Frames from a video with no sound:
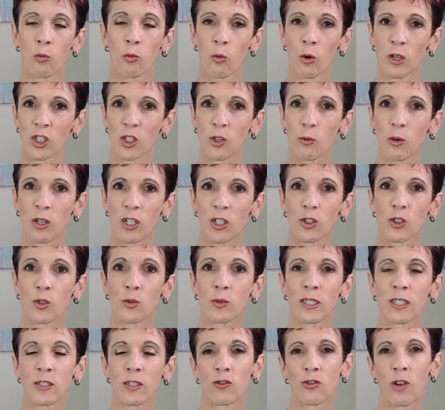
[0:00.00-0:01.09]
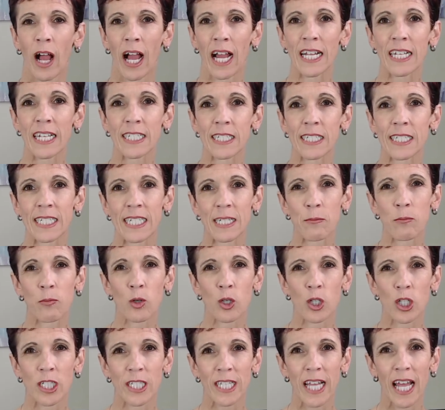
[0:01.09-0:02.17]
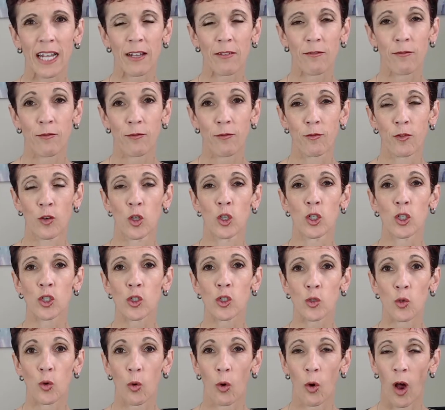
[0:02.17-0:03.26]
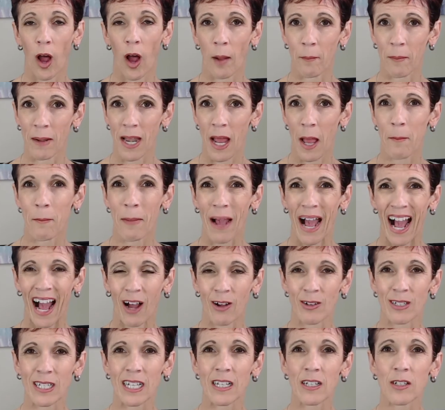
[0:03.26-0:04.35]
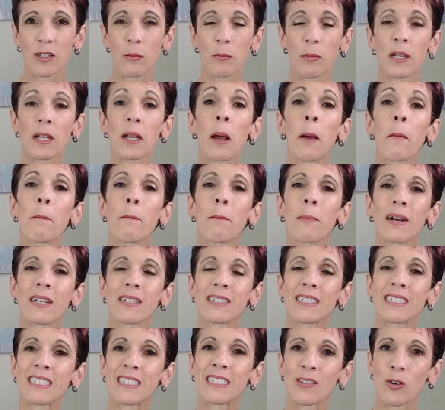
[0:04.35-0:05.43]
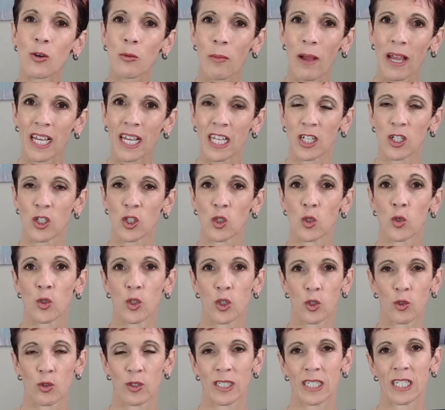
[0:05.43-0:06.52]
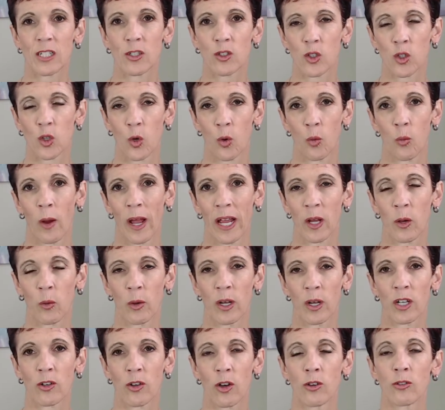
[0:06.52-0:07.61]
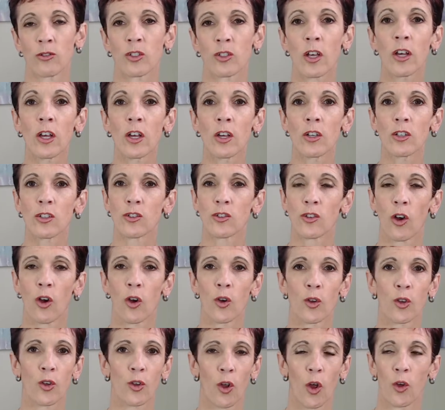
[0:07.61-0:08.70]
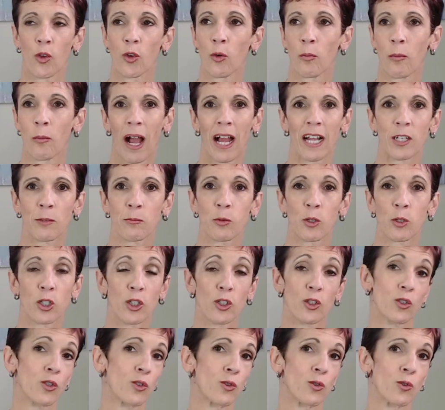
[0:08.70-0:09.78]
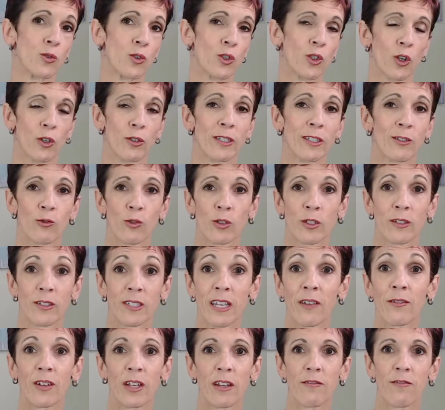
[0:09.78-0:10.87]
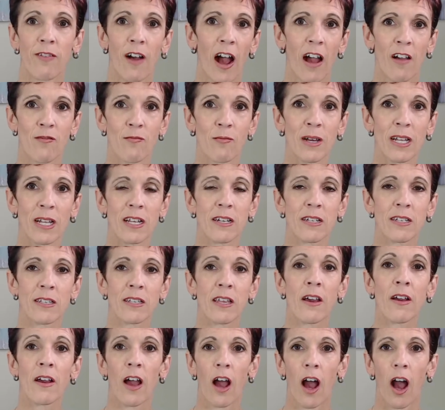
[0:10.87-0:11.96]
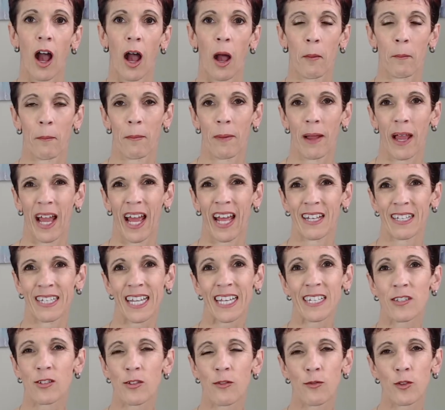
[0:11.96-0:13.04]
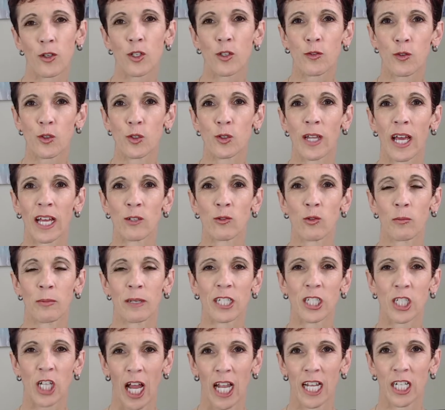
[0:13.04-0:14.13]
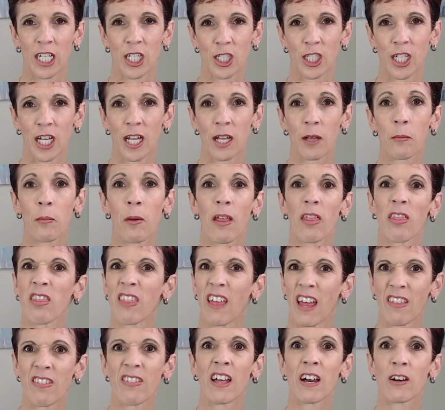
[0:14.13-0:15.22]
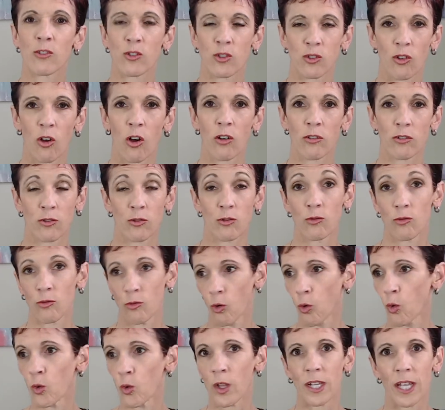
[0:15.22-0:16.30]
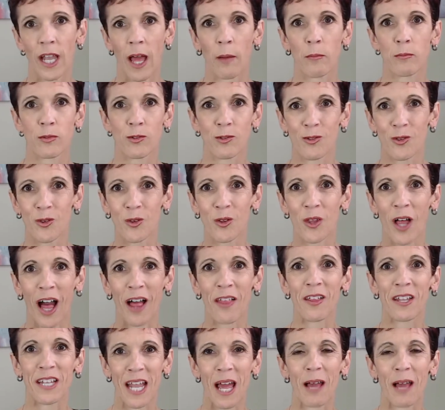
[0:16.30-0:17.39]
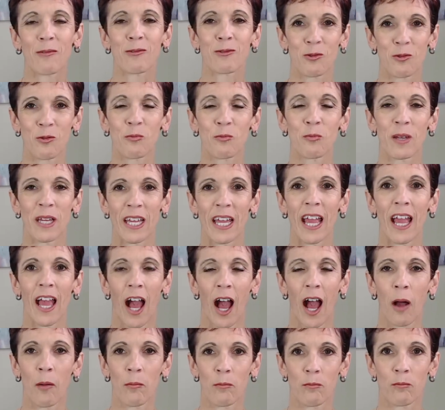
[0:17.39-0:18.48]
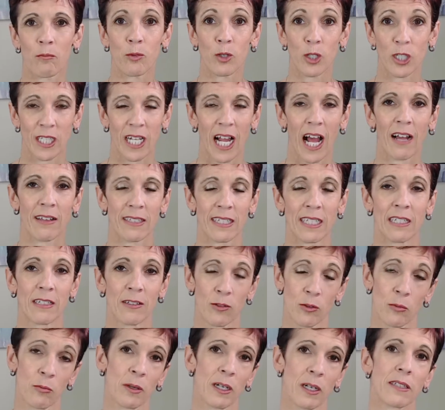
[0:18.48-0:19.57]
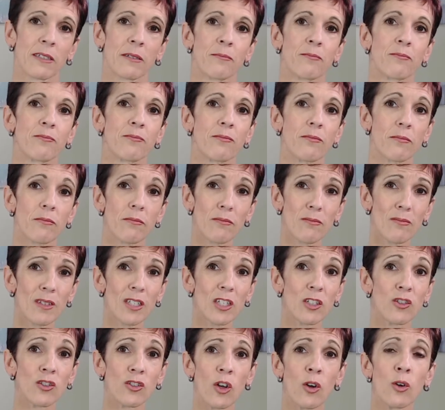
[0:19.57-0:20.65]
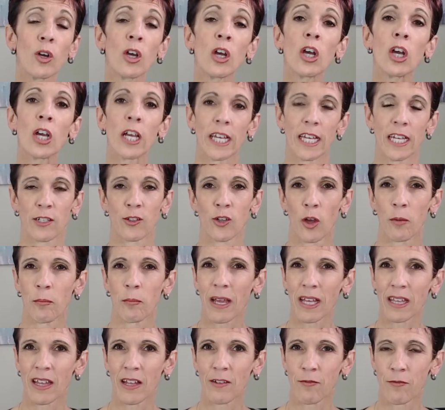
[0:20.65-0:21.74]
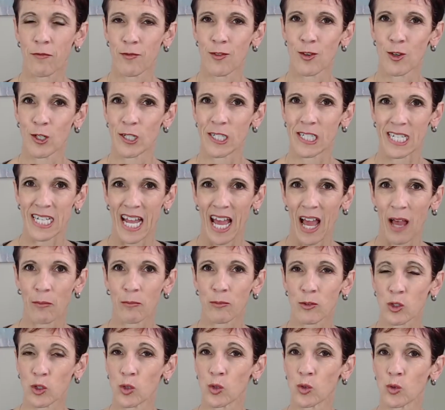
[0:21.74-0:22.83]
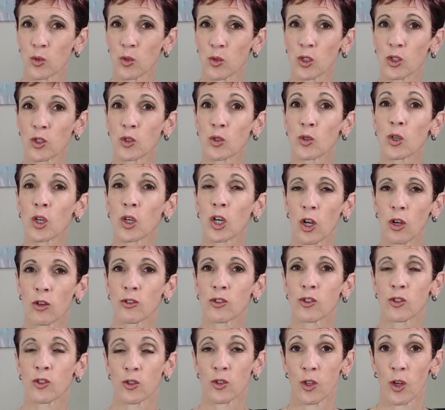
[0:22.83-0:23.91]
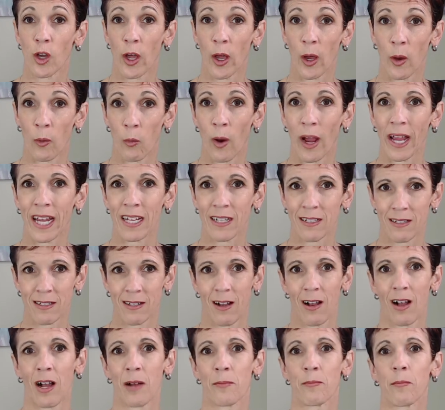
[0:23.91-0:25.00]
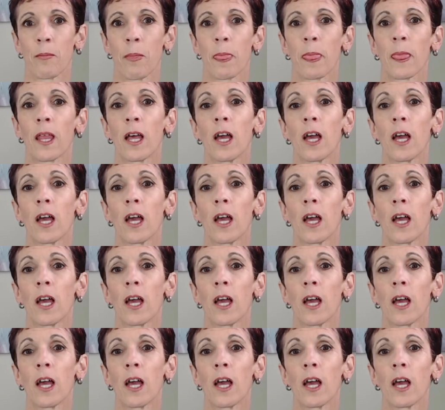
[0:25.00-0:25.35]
what you want to do is try and just push that first nap out a little bit, but still making sure that you stick to the awake windows. So, you might push it to, sort of 75 minutes. And yes, the first few days will be challenging, but then they'll start to, all the other naps will be pushed out a little bit. So yeah, don't make that first nap too close to the awake time.